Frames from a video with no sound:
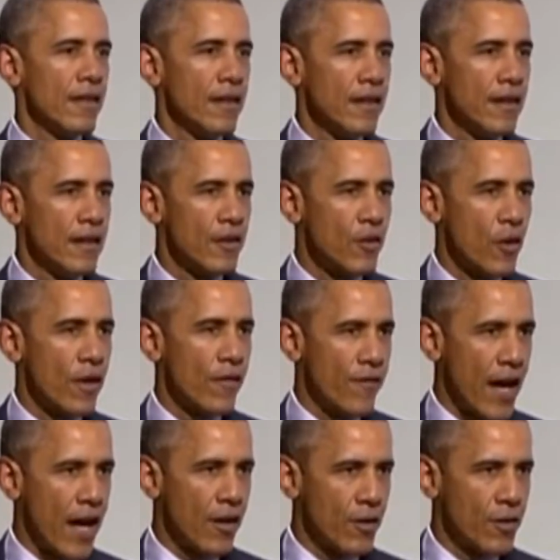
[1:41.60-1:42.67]
the enduring
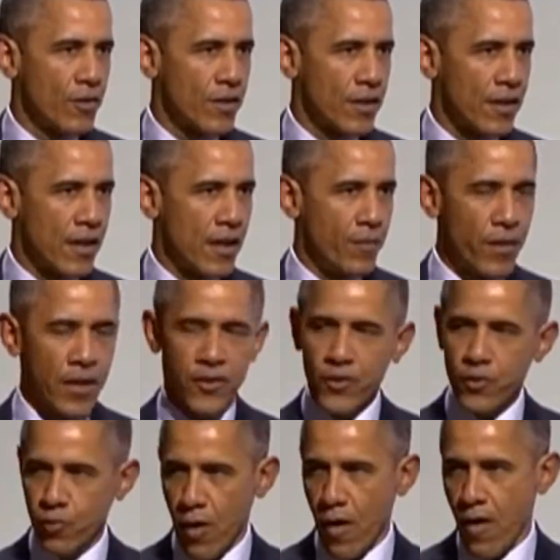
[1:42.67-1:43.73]
values that keep us
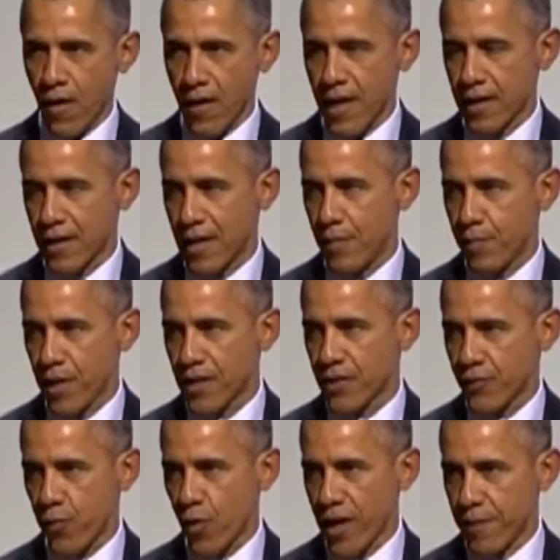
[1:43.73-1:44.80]
strong and keep
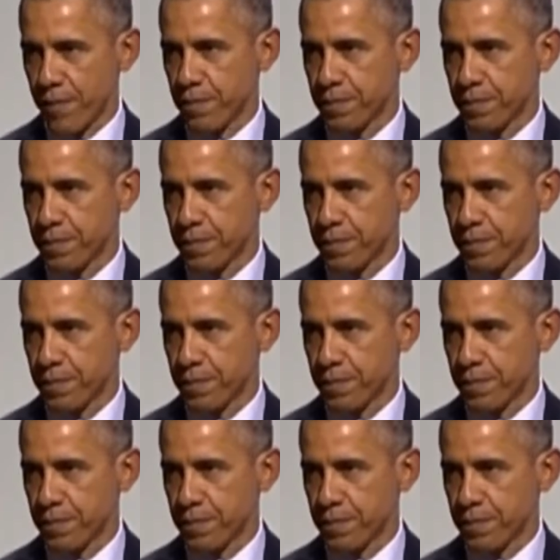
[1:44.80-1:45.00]
us free.